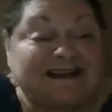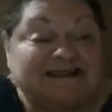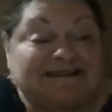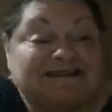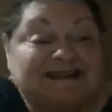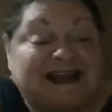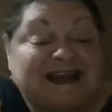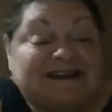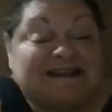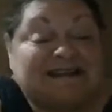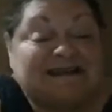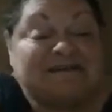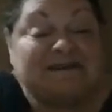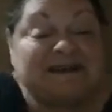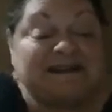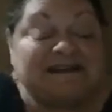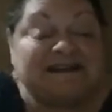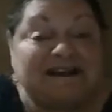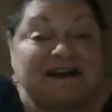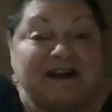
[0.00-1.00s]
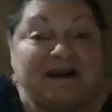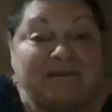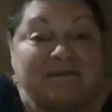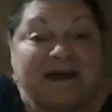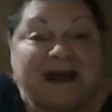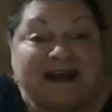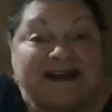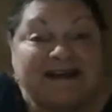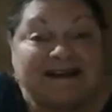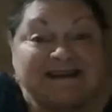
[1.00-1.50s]
take them in little
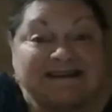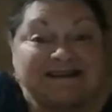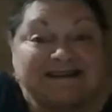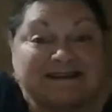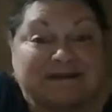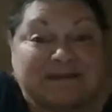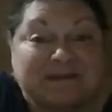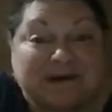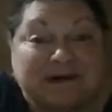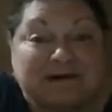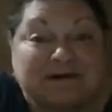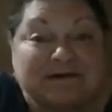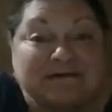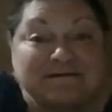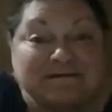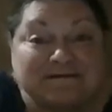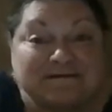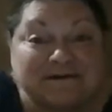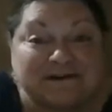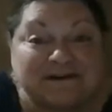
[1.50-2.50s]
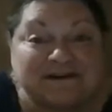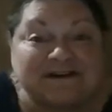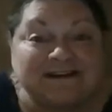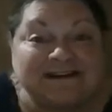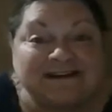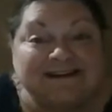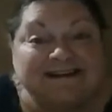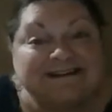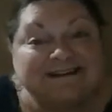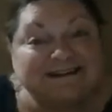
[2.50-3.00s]
baggies tomorrow for
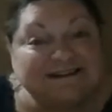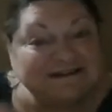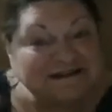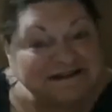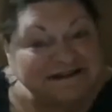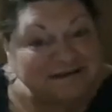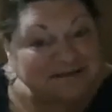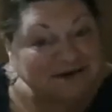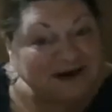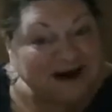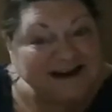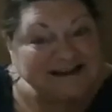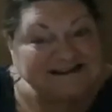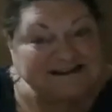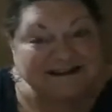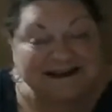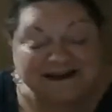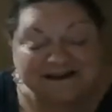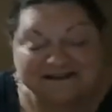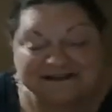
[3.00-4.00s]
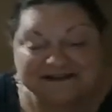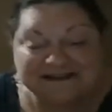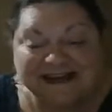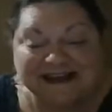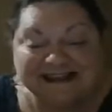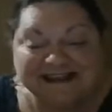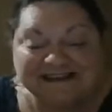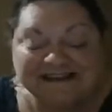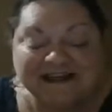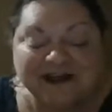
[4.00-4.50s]
little surprise gifts. I
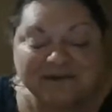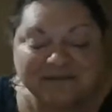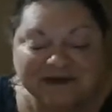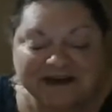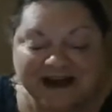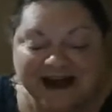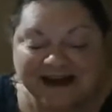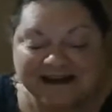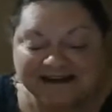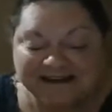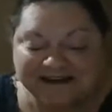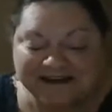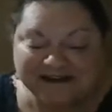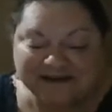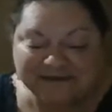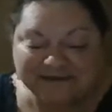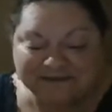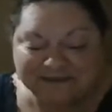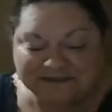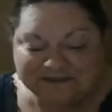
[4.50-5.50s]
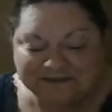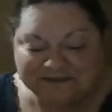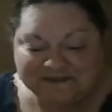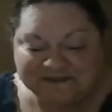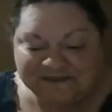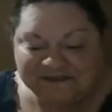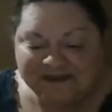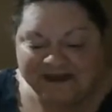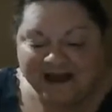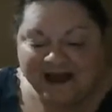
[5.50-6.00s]
think that'll be kind of cute.
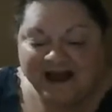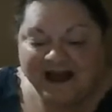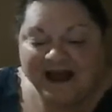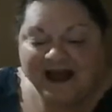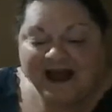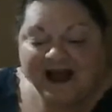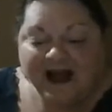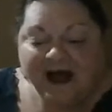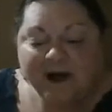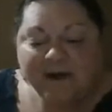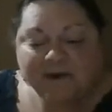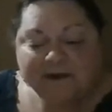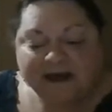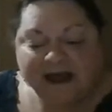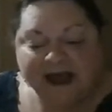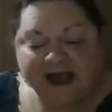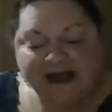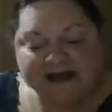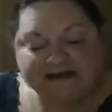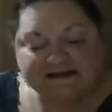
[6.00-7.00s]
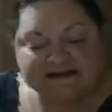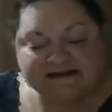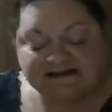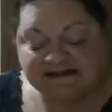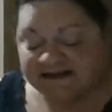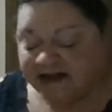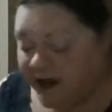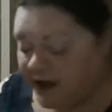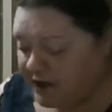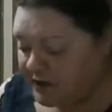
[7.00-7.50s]
Okay,
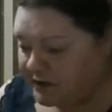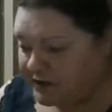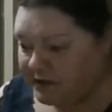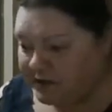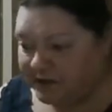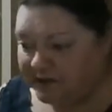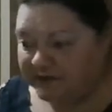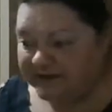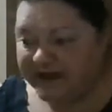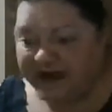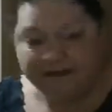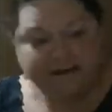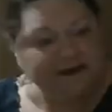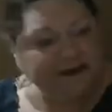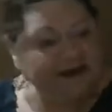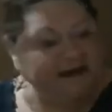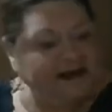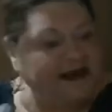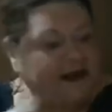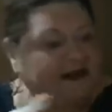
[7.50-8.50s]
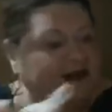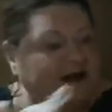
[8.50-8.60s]
so let me get